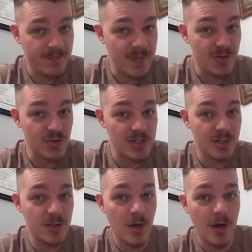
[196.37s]
Interesting
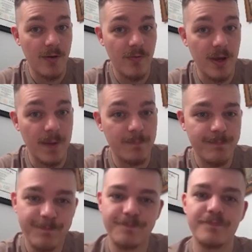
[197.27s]
thought, right?
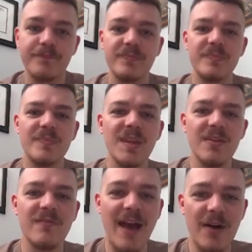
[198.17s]

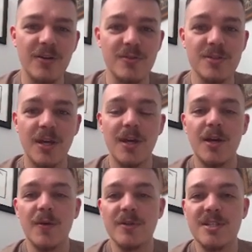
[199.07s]
Values.
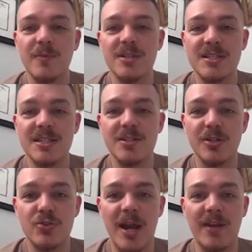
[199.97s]
When someone sees an
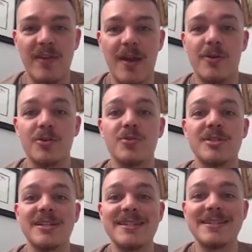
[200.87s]
attractive character who's
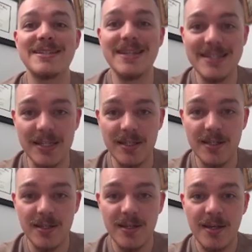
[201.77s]
consistent,
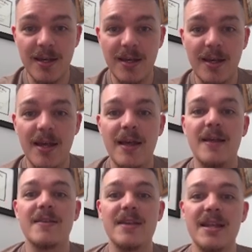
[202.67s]

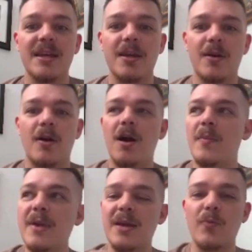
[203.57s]
then they can go, oh
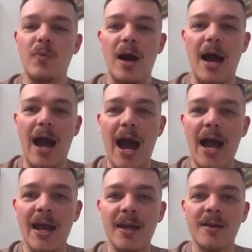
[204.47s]
man, well,
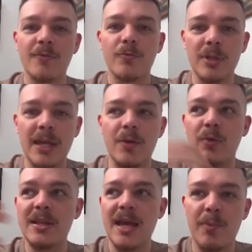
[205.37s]
I relate
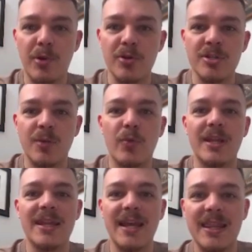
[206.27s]
with that person and
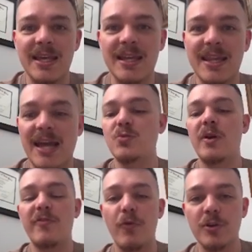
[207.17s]
what they think. That's why
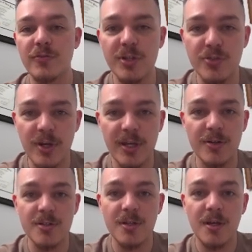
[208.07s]
force-free
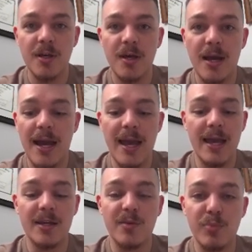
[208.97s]
trainers
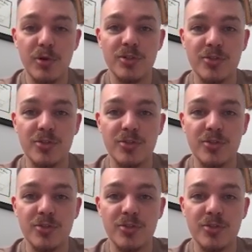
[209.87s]
and compulsion